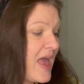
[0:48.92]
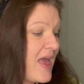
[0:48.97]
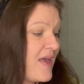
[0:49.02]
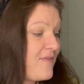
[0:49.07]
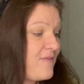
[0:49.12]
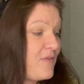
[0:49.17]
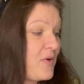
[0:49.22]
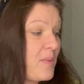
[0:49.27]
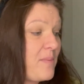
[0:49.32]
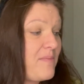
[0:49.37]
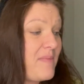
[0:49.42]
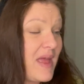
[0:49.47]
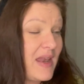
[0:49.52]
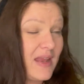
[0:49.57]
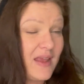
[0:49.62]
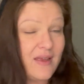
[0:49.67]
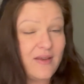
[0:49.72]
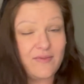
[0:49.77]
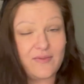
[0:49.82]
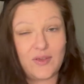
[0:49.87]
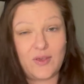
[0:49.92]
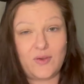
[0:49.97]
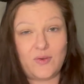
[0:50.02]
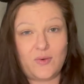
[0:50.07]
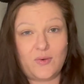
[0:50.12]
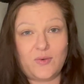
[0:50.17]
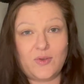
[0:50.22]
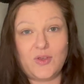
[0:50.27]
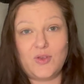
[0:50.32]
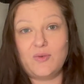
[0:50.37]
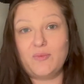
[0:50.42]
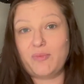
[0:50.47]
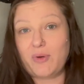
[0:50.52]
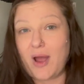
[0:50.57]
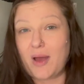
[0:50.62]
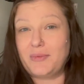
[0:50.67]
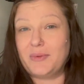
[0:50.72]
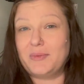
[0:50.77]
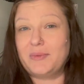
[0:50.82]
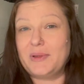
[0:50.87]
for many of you, you
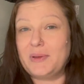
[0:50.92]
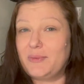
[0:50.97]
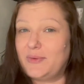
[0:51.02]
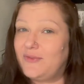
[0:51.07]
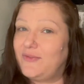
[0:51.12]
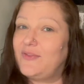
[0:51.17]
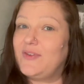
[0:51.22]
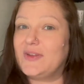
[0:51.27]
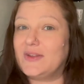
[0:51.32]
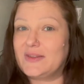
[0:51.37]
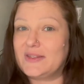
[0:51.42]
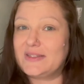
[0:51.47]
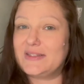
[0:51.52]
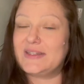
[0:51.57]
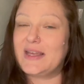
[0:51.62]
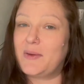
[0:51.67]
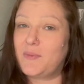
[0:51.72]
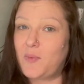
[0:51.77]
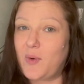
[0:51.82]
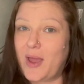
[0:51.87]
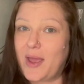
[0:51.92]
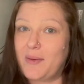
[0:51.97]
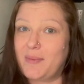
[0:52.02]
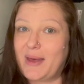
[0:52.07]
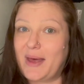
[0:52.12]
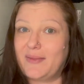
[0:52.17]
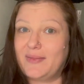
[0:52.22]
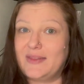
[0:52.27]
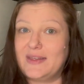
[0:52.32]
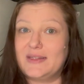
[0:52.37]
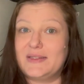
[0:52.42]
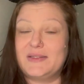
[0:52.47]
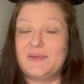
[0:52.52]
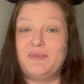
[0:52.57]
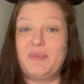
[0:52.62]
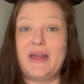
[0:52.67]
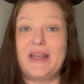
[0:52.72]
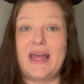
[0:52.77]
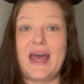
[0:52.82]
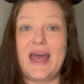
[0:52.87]
probably would feel the same way about this,
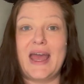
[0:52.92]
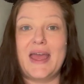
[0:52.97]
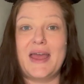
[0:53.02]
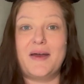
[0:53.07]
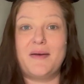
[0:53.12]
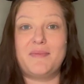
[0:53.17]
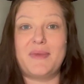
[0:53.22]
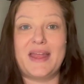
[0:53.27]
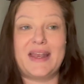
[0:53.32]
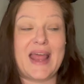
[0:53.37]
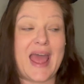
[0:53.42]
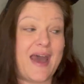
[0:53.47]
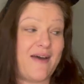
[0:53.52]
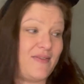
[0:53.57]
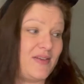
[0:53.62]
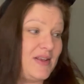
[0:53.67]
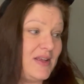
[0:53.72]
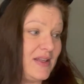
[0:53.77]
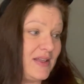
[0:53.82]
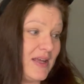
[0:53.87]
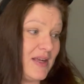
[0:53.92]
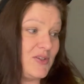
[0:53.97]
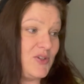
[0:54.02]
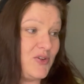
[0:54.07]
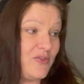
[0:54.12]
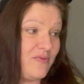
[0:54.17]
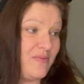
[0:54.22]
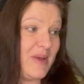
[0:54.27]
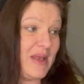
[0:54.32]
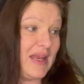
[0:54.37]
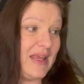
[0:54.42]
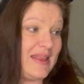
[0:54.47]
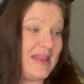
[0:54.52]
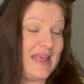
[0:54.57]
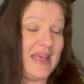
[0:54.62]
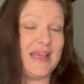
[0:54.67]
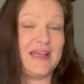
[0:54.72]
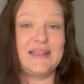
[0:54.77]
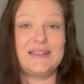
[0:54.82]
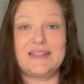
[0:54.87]
but I am an avid collector of many
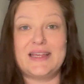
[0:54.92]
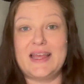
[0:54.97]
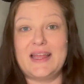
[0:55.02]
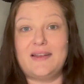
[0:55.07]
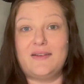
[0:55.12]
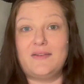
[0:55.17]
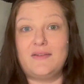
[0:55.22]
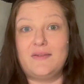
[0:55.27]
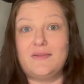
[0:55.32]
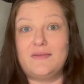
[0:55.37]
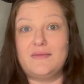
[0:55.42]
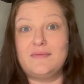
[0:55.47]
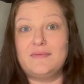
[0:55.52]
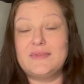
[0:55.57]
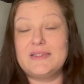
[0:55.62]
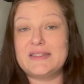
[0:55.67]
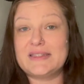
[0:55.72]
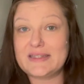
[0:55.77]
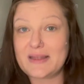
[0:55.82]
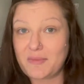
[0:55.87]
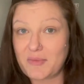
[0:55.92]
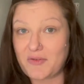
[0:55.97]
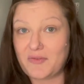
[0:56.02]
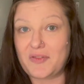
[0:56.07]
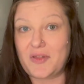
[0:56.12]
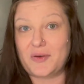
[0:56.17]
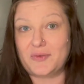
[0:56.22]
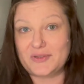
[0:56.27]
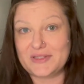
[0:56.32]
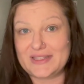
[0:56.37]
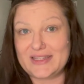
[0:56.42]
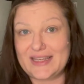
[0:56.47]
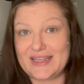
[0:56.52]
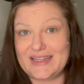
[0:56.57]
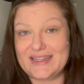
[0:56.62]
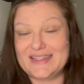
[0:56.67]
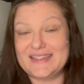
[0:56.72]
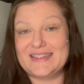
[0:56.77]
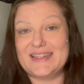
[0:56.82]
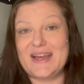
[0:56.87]
things, and some of those
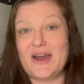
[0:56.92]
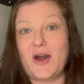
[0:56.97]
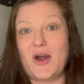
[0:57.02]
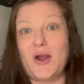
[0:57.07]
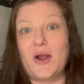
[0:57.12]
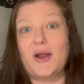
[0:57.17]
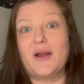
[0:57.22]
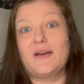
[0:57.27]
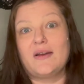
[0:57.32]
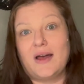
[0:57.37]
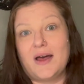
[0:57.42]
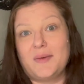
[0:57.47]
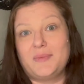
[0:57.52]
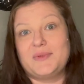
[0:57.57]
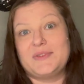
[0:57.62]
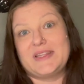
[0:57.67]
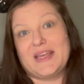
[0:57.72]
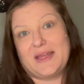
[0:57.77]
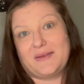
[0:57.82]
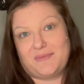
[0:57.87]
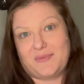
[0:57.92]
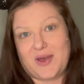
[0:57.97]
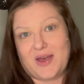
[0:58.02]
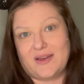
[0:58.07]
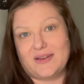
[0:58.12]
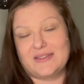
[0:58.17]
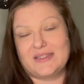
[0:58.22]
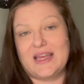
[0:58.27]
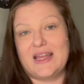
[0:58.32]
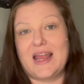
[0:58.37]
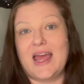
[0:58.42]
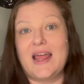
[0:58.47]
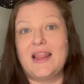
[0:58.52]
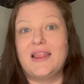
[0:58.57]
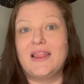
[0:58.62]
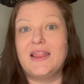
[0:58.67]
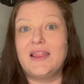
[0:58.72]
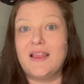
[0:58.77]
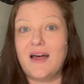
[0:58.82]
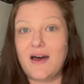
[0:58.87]
things are cups and mugs, and I
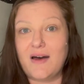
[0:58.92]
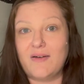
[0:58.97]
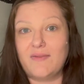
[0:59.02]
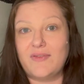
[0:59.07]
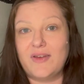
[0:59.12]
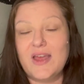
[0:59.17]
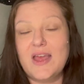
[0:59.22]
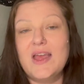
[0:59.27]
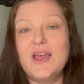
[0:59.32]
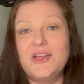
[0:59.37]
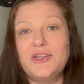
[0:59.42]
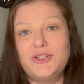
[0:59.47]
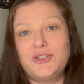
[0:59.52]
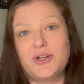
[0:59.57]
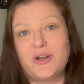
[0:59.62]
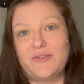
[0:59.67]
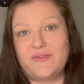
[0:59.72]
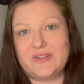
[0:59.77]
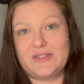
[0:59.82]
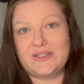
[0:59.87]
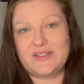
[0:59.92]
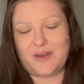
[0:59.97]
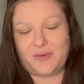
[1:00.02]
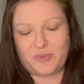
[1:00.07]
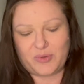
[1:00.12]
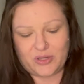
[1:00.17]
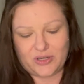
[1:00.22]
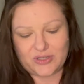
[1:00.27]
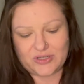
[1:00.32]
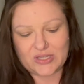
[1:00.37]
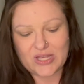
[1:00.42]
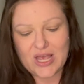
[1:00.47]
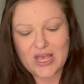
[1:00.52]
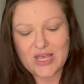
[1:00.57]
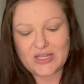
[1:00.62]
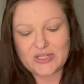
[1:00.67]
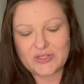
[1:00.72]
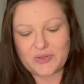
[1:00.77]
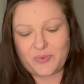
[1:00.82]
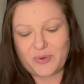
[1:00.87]
love Tervis tumblers.
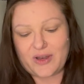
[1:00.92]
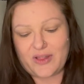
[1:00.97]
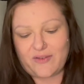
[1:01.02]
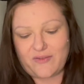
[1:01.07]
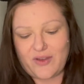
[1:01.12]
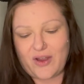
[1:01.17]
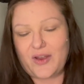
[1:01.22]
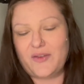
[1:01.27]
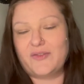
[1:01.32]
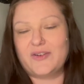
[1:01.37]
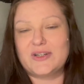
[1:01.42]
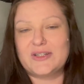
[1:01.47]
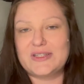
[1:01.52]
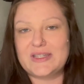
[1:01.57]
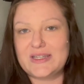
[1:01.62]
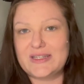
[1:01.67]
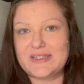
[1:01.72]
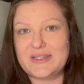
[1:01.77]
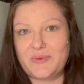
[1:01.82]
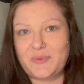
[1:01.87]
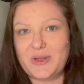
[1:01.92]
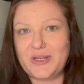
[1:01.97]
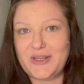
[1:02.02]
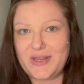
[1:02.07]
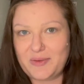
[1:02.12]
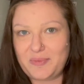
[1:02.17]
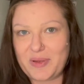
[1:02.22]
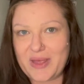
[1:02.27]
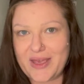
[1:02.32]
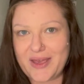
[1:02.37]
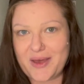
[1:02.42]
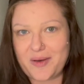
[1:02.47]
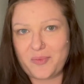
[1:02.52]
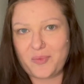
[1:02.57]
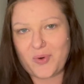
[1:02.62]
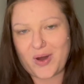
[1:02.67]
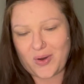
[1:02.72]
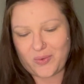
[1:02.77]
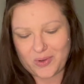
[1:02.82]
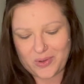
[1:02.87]
So one of the very first things that we did pick up
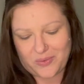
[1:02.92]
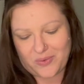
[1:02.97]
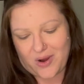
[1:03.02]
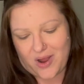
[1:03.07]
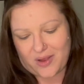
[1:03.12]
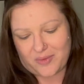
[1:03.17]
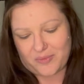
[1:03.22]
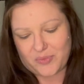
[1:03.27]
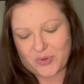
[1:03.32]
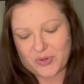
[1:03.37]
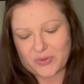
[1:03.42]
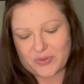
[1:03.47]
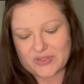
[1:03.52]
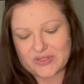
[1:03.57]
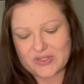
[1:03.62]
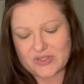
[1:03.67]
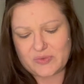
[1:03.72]
while we were on board is this